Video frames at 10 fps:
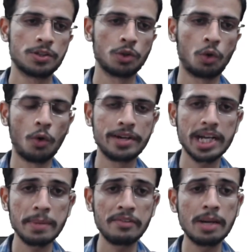So
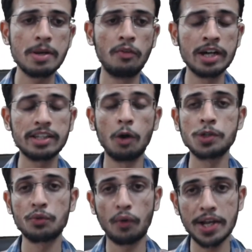quantity B will be
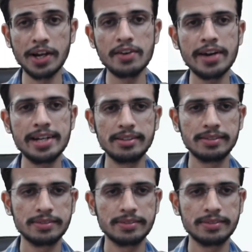1500